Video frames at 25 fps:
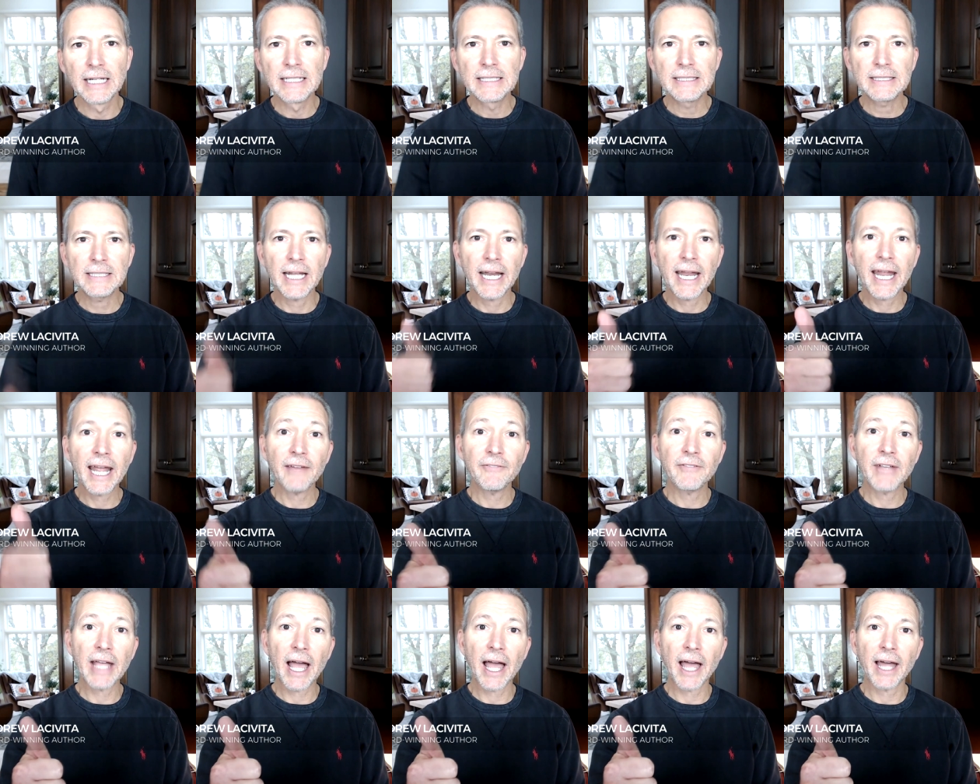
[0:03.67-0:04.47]
Today
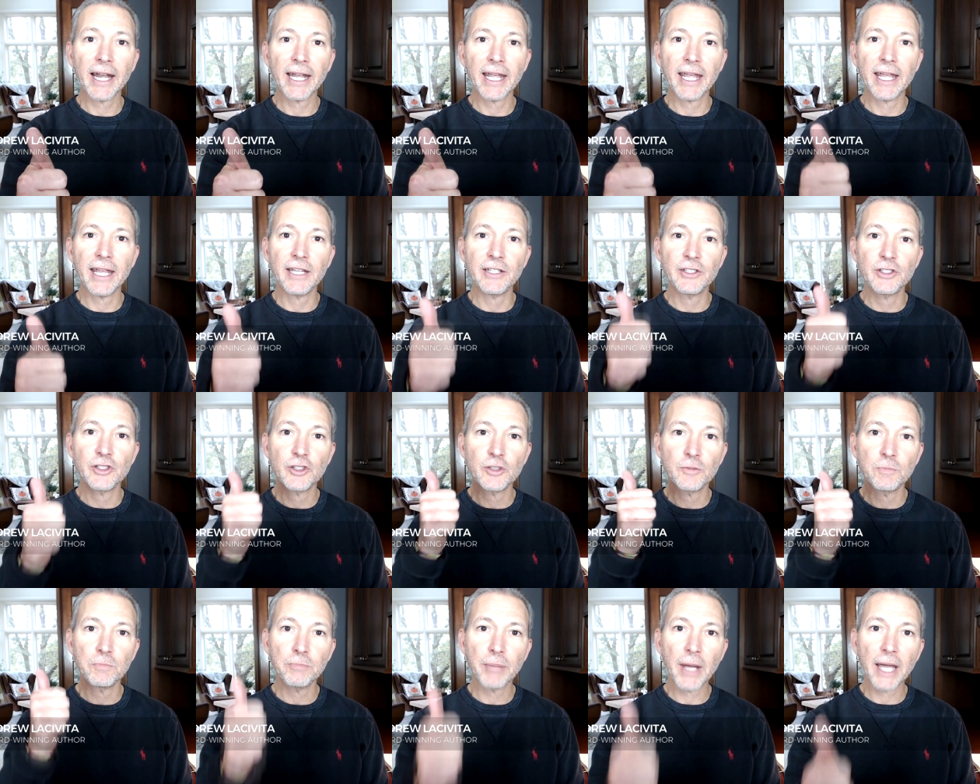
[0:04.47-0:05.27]
I've got a
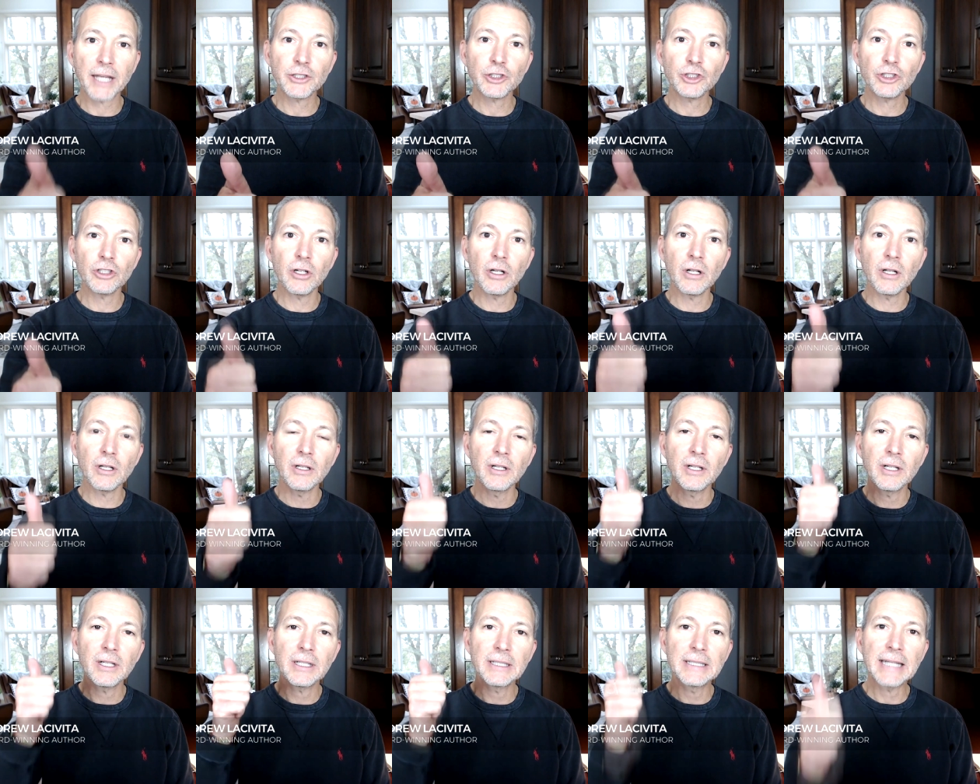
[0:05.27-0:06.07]

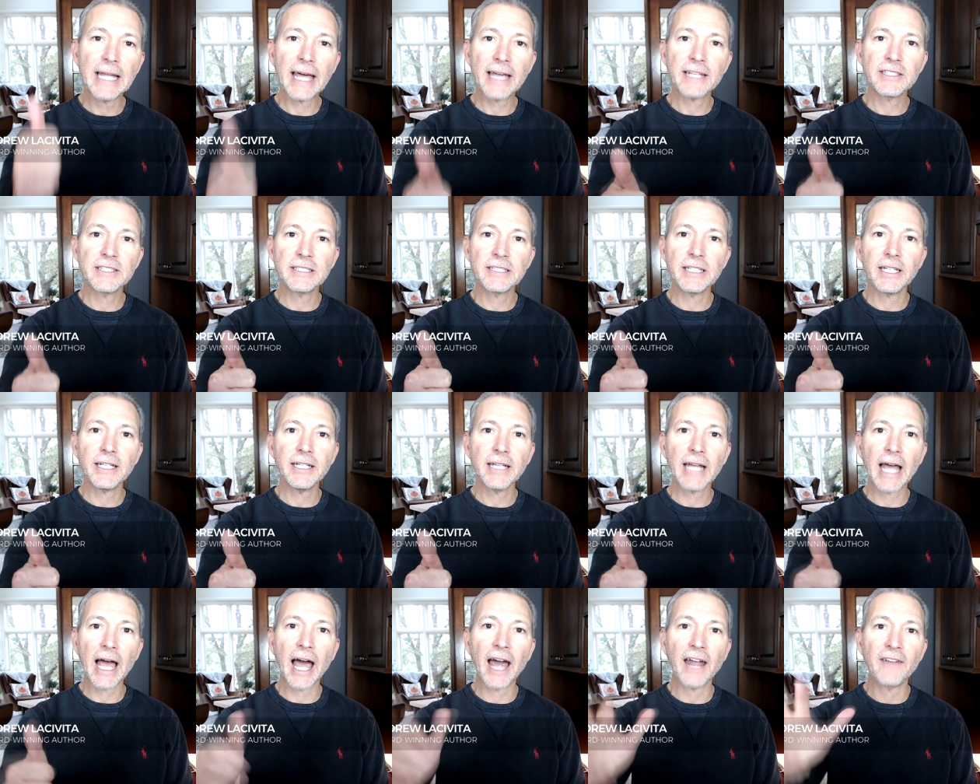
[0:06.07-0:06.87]
special
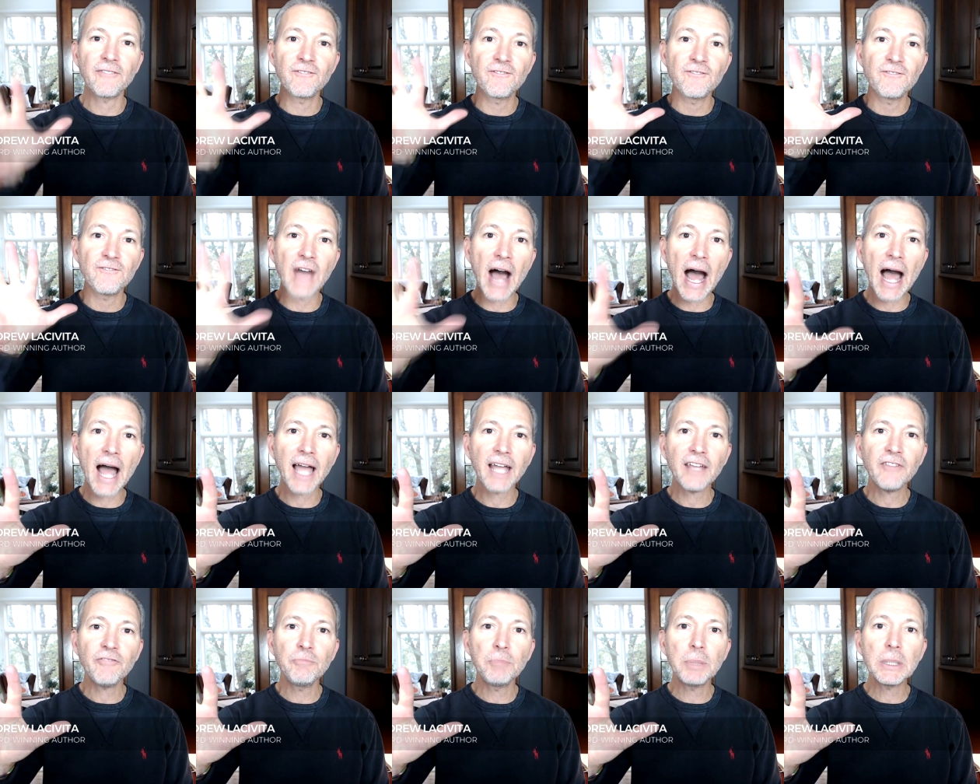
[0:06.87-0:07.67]
lesson on
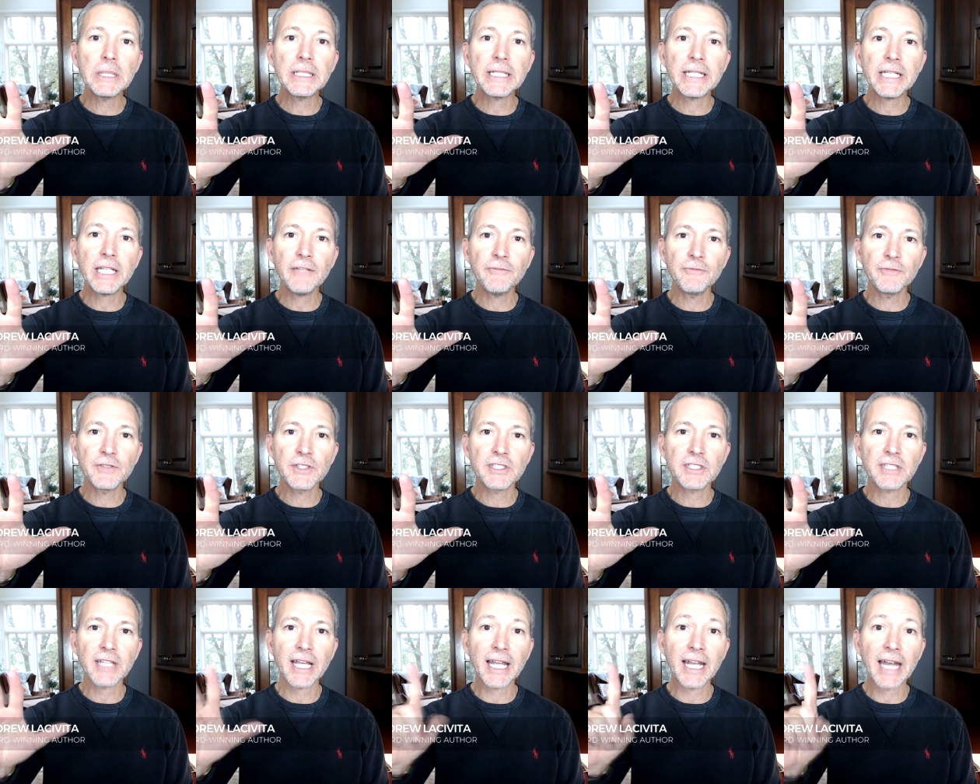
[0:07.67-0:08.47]
five
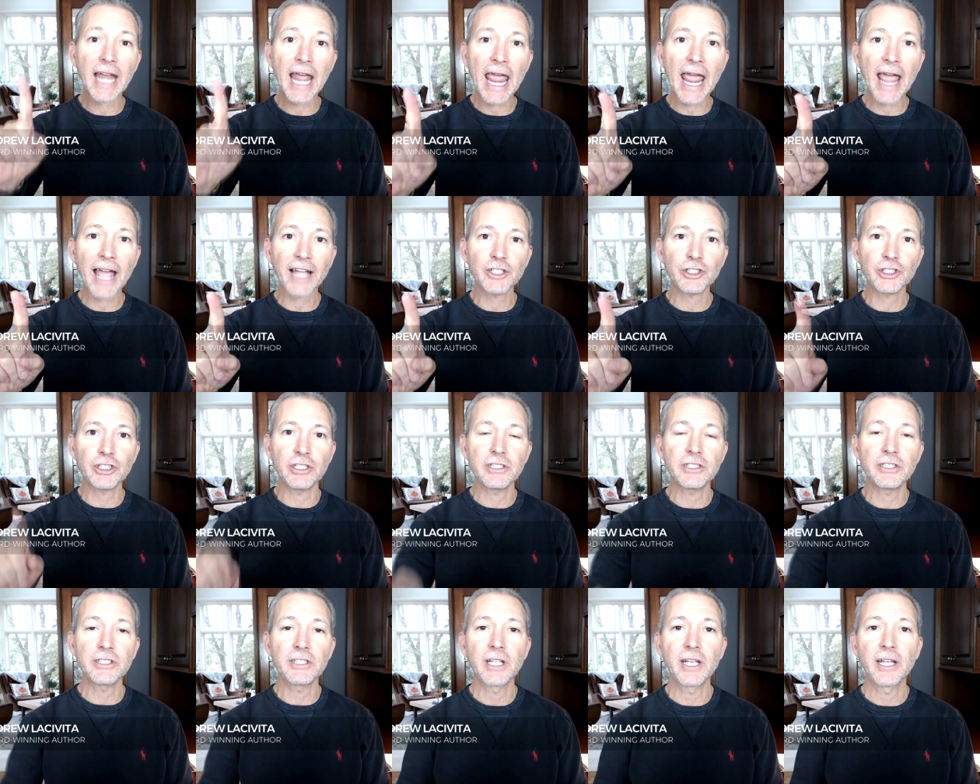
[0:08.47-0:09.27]
beliefs and
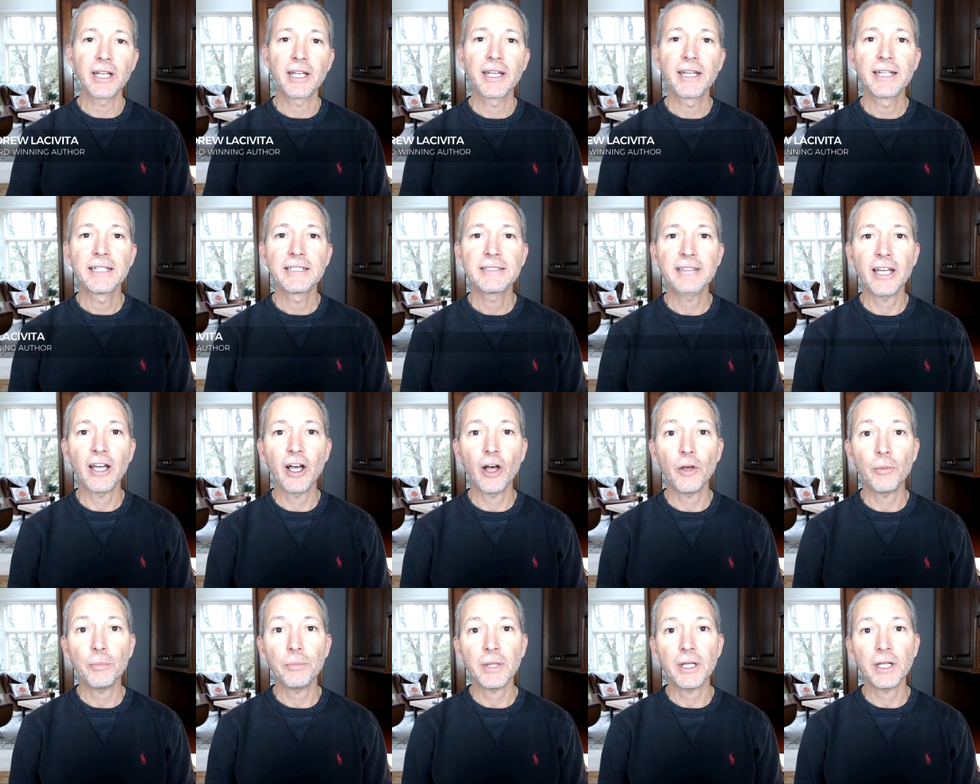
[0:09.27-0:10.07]
actions to
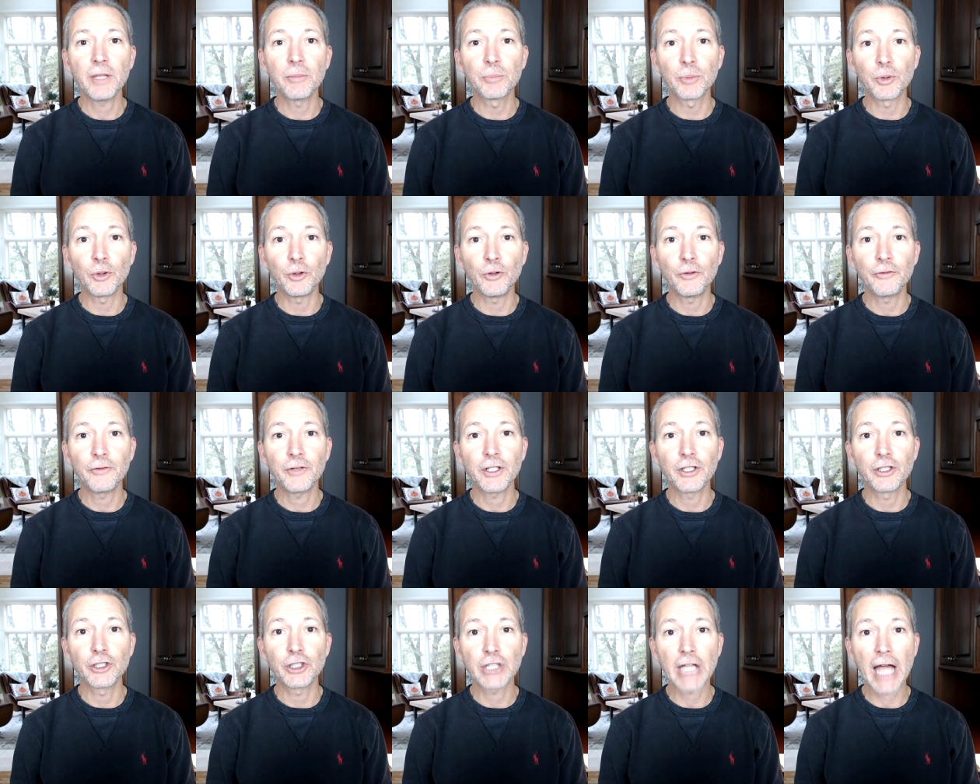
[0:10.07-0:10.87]
help improve
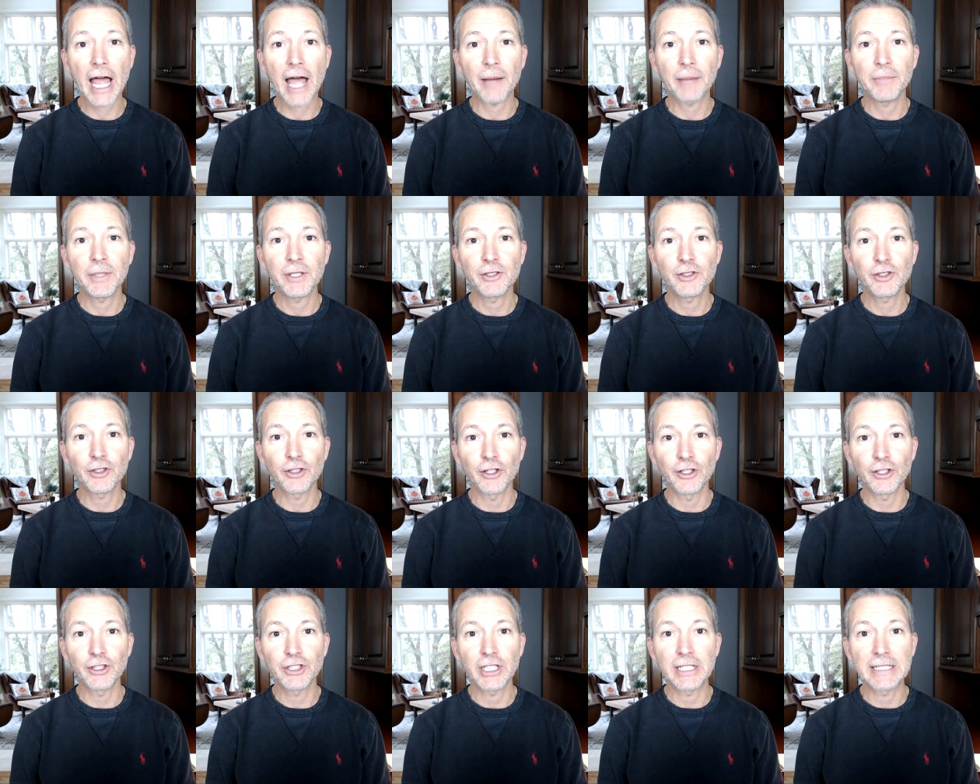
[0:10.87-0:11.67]
your job
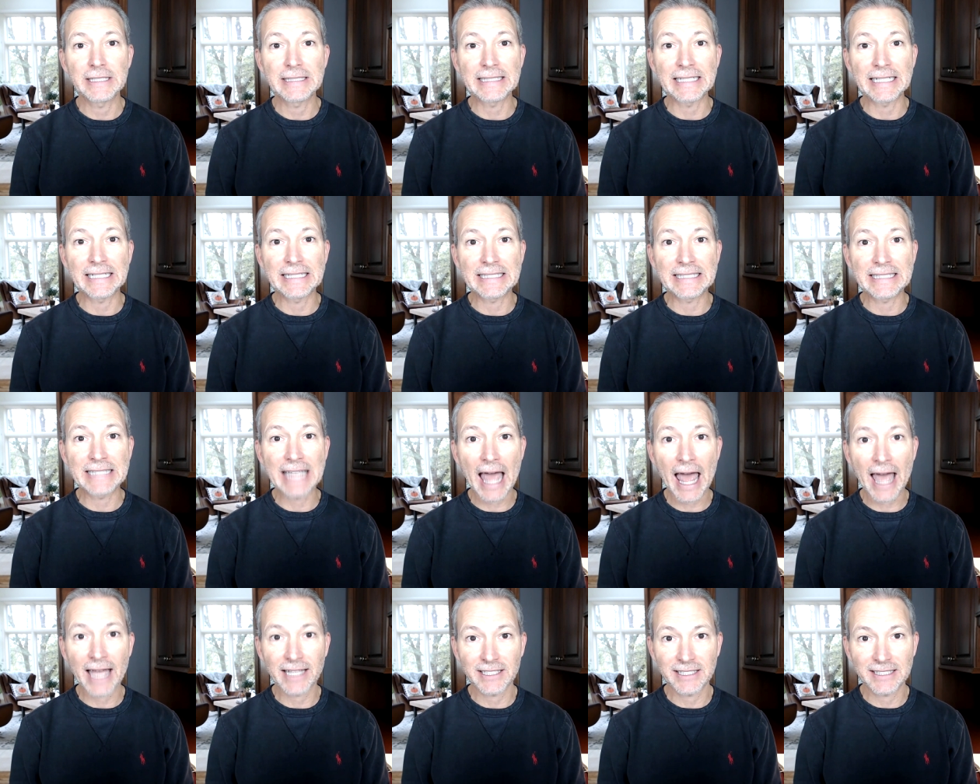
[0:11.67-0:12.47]
search
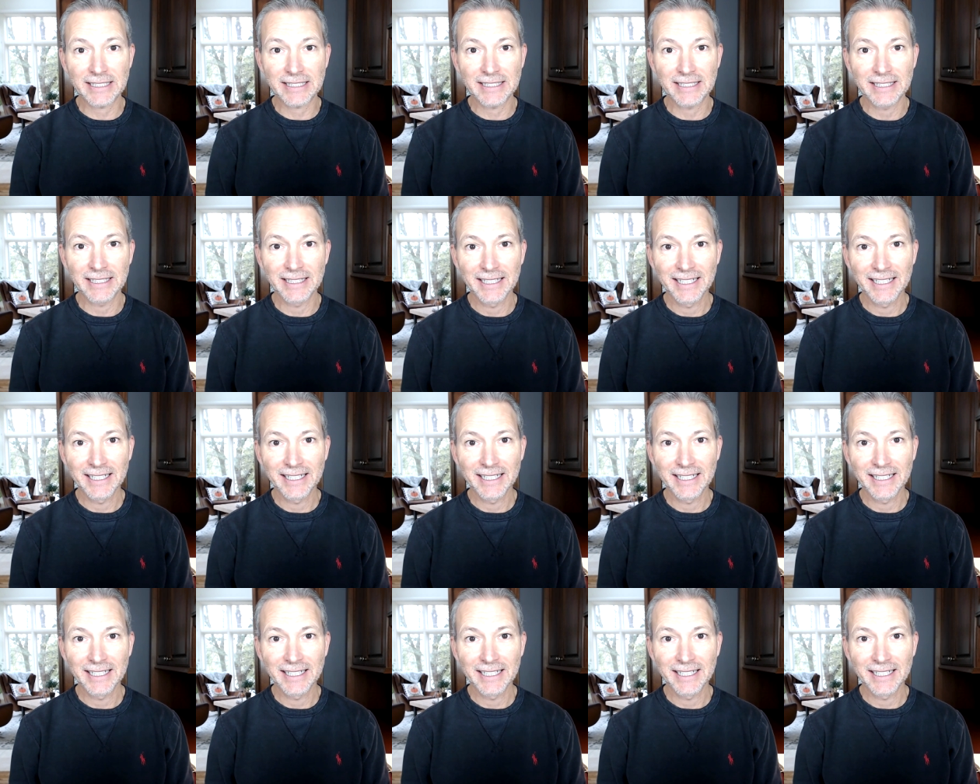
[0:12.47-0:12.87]
success.